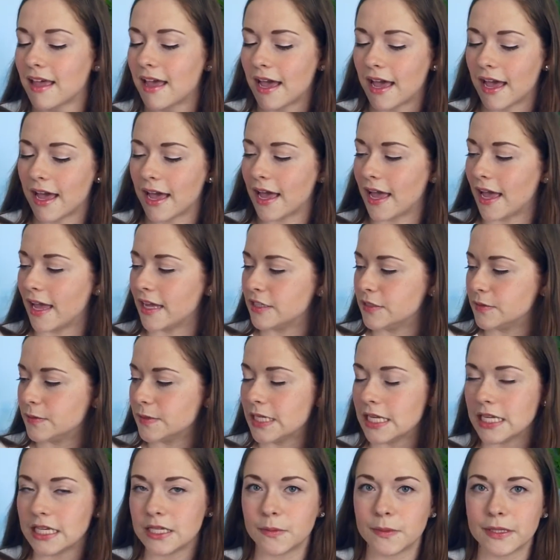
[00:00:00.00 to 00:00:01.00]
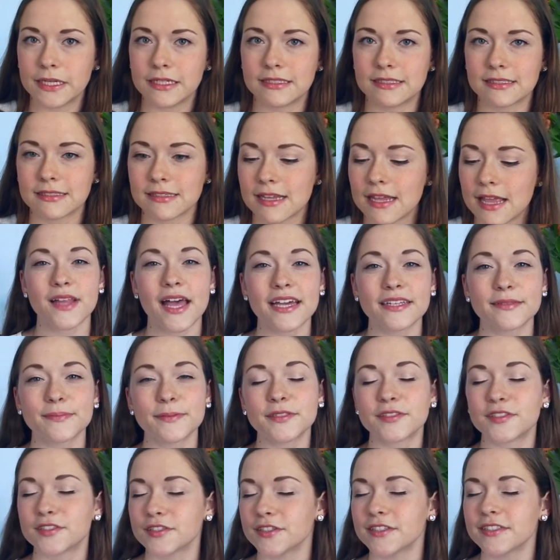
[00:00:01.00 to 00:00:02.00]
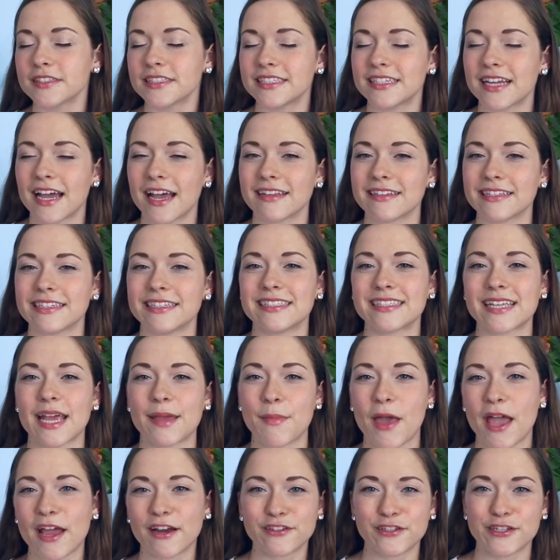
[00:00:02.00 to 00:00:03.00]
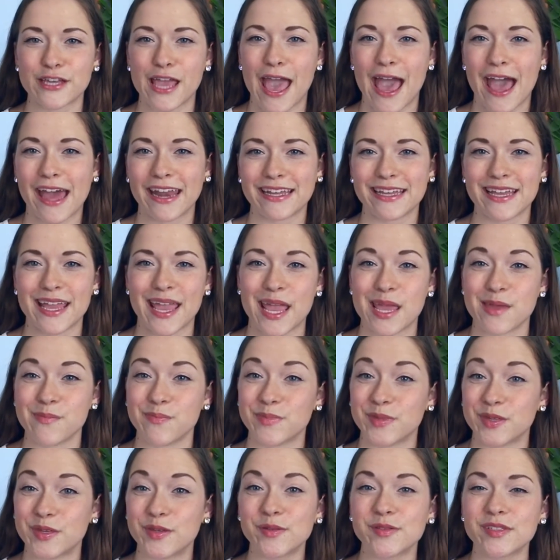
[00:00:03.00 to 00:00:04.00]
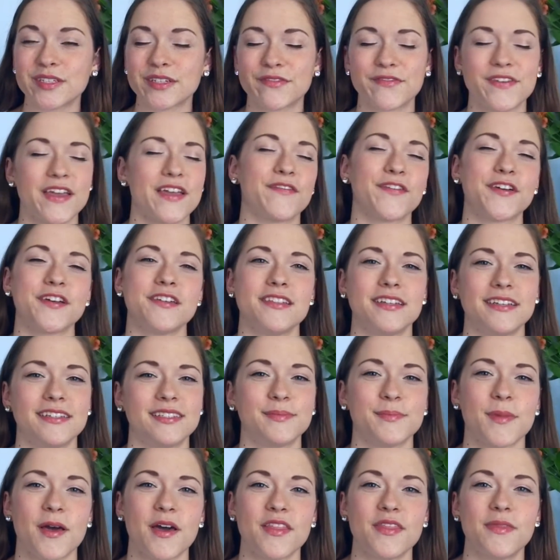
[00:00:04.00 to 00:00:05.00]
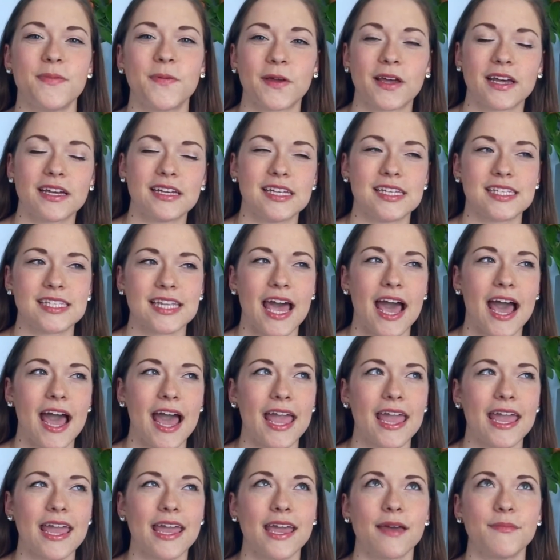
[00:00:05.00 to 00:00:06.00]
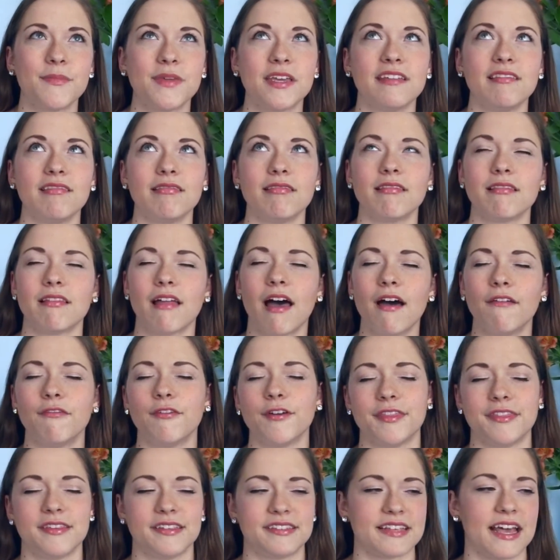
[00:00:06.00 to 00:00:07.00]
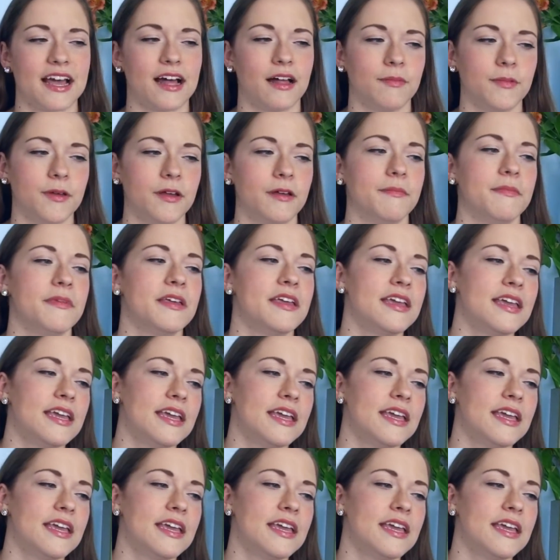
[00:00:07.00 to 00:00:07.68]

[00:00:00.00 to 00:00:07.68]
I do it anyways. Last but certainly not least, I'm actually adding a music favorite this month because I am in love with this album.